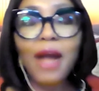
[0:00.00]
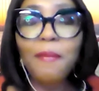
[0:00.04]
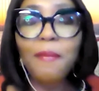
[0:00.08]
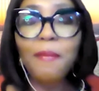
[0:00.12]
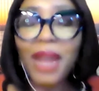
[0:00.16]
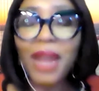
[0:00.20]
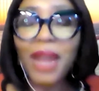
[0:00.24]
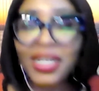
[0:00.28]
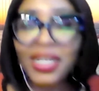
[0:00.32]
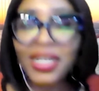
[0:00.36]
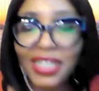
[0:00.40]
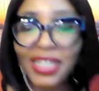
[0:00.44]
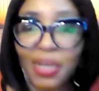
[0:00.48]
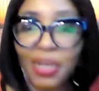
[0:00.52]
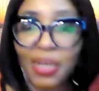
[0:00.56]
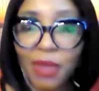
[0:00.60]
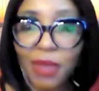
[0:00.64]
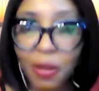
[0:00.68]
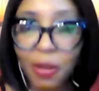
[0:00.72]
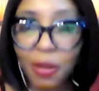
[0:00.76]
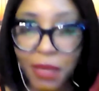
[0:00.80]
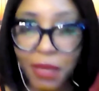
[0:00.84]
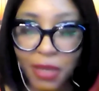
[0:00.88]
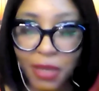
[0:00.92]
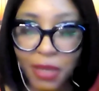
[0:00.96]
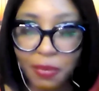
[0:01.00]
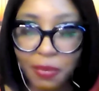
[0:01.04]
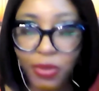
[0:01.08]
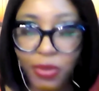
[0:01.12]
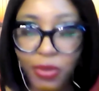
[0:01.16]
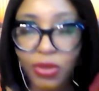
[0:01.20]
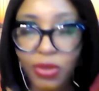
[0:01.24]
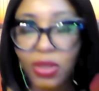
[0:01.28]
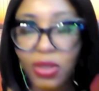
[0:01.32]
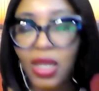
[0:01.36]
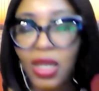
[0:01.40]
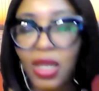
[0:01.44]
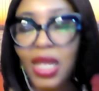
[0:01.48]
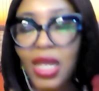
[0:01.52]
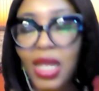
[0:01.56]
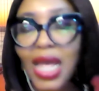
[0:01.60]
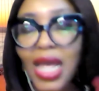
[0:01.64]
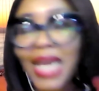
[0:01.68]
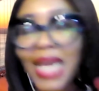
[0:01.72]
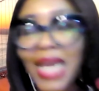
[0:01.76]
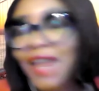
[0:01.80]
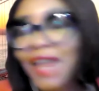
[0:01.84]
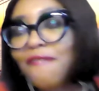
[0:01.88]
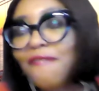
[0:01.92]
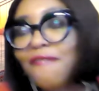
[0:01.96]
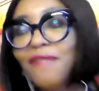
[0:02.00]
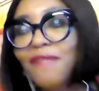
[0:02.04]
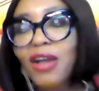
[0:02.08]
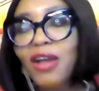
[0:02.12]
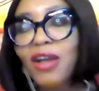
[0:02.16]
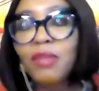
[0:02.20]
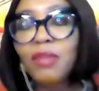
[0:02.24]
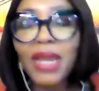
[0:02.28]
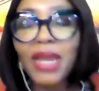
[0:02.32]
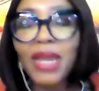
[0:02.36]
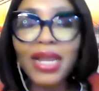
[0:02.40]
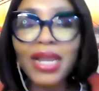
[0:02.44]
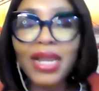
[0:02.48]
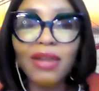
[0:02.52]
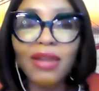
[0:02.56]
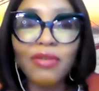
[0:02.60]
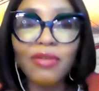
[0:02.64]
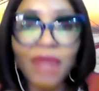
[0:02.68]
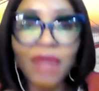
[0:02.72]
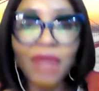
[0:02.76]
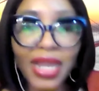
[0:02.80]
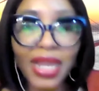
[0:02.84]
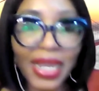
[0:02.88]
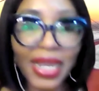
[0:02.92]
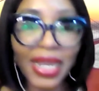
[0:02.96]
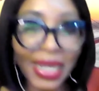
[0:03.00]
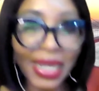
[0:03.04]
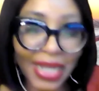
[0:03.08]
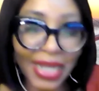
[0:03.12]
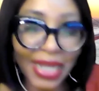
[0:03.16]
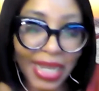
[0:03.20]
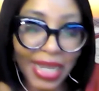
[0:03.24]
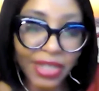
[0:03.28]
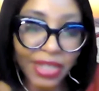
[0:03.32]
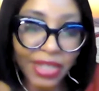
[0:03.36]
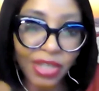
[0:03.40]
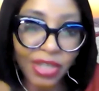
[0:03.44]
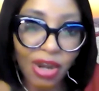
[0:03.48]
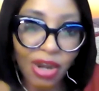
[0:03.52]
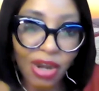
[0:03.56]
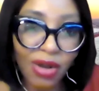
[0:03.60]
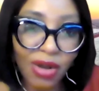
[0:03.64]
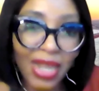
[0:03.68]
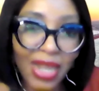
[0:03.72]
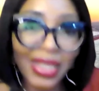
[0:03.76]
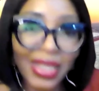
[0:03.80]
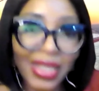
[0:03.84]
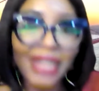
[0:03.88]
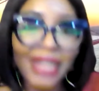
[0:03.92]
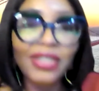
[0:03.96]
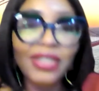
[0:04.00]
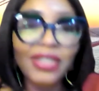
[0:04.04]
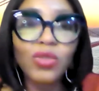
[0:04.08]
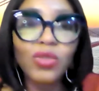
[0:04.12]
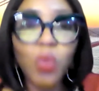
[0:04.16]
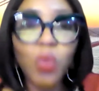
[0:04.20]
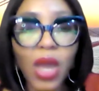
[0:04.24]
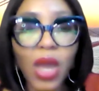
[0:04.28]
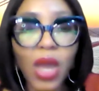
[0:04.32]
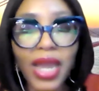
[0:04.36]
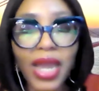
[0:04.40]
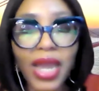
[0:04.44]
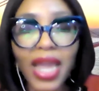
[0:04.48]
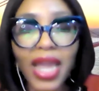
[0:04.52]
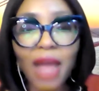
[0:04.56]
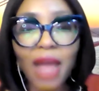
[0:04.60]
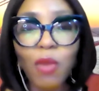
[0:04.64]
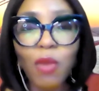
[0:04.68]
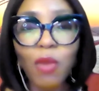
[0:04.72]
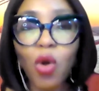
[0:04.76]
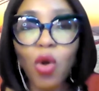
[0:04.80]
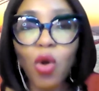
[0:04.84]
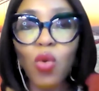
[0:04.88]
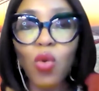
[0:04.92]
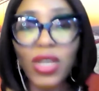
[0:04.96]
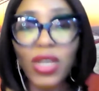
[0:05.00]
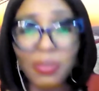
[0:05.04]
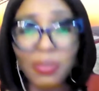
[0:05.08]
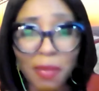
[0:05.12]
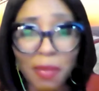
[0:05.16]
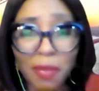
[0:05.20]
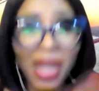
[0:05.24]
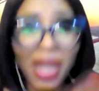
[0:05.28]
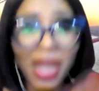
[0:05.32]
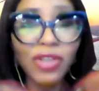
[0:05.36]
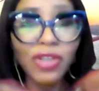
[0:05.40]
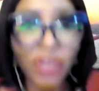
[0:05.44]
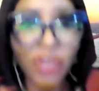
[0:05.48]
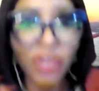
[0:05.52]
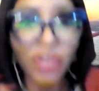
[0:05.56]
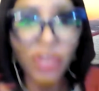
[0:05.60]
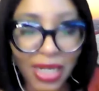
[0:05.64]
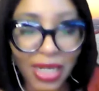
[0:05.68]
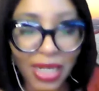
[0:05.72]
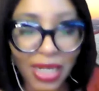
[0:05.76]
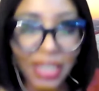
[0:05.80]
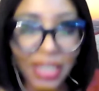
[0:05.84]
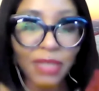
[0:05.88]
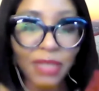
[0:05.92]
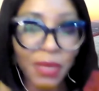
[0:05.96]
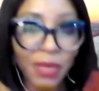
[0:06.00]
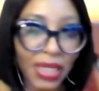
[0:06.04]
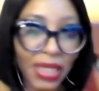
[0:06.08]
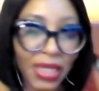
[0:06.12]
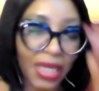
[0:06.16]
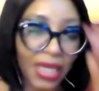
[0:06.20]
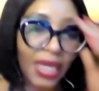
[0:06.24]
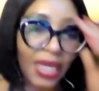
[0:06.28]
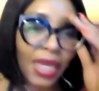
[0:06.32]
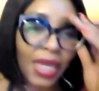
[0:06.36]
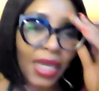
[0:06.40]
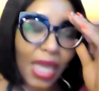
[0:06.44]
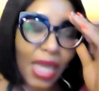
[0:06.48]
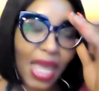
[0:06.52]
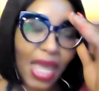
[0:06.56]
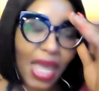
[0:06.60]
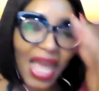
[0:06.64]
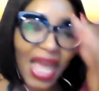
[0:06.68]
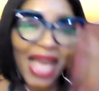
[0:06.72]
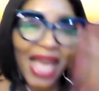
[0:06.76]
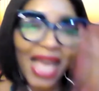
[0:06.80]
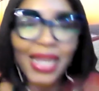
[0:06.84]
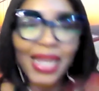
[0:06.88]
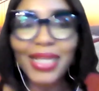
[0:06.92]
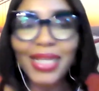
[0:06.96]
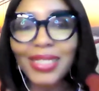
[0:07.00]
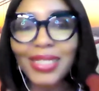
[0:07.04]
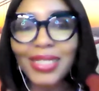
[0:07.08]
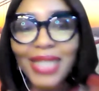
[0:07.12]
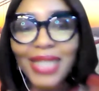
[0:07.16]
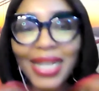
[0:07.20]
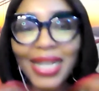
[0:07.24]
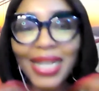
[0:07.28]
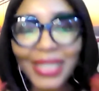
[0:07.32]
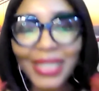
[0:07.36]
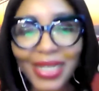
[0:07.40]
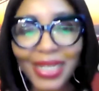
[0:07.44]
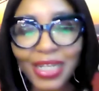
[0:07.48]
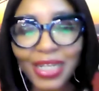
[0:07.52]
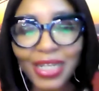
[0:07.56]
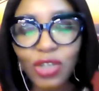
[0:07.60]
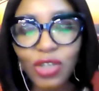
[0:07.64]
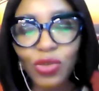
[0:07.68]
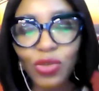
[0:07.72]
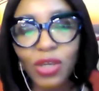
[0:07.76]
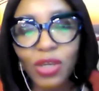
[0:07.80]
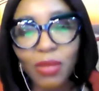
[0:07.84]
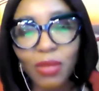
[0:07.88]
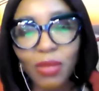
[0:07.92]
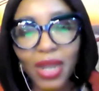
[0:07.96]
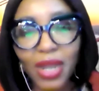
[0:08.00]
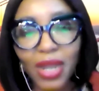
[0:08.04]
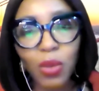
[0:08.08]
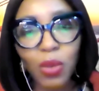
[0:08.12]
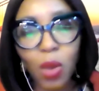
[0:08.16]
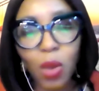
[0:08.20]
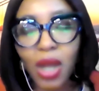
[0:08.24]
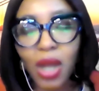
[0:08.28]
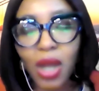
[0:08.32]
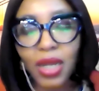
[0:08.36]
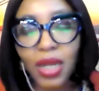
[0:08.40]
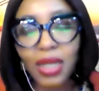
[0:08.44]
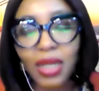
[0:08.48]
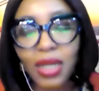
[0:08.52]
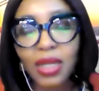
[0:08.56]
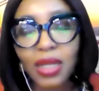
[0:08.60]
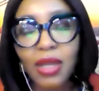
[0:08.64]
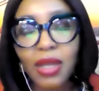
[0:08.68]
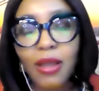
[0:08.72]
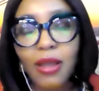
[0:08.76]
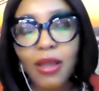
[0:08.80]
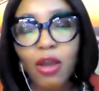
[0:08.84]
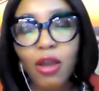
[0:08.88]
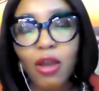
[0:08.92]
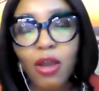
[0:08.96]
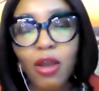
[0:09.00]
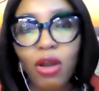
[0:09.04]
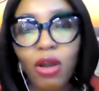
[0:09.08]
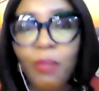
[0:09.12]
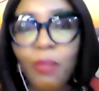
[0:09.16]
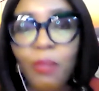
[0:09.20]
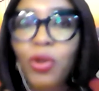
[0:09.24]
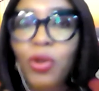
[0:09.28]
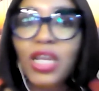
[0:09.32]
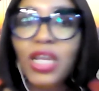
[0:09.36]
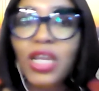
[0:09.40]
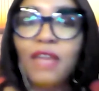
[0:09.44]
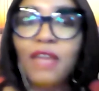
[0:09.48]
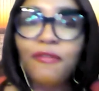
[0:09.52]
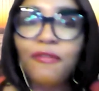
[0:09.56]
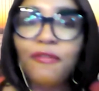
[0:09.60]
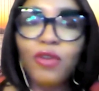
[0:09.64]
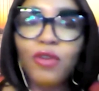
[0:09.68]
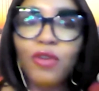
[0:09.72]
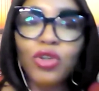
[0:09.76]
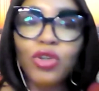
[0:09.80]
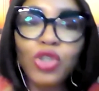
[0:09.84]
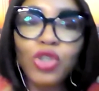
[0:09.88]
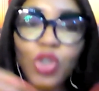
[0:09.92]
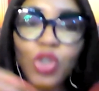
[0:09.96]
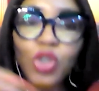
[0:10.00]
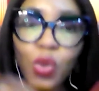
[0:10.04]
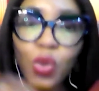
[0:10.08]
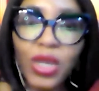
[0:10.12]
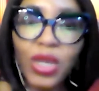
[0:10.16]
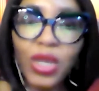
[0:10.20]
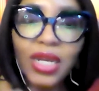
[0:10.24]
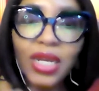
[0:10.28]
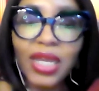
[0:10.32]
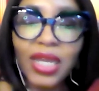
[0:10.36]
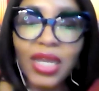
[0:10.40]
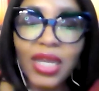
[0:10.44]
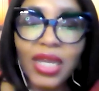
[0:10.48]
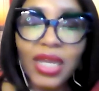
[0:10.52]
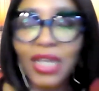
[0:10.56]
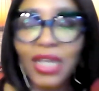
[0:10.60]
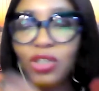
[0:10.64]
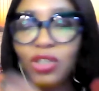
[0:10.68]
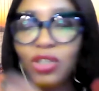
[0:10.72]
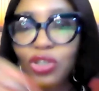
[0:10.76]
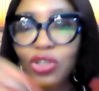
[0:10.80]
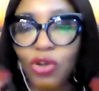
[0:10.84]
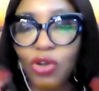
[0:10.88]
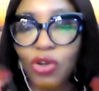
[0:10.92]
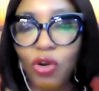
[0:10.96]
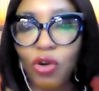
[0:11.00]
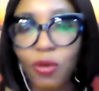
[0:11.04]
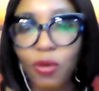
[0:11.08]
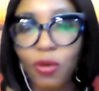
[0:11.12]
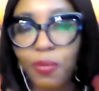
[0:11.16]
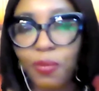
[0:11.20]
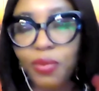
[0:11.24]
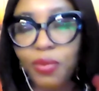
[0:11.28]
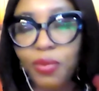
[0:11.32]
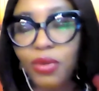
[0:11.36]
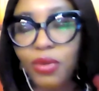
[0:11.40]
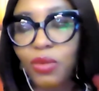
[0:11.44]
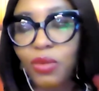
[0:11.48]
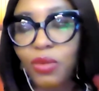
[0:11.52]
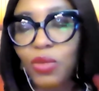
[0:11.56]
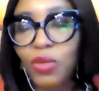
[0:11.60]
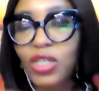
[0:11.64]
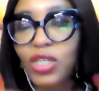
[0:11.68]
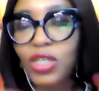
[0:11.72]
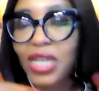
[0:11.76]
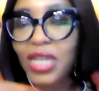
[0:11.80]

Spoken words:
passionate about people, and I found my career in HR, and that is why I'm always passionately speaking and excitedly doing my work. But if you're doing a job, which I'm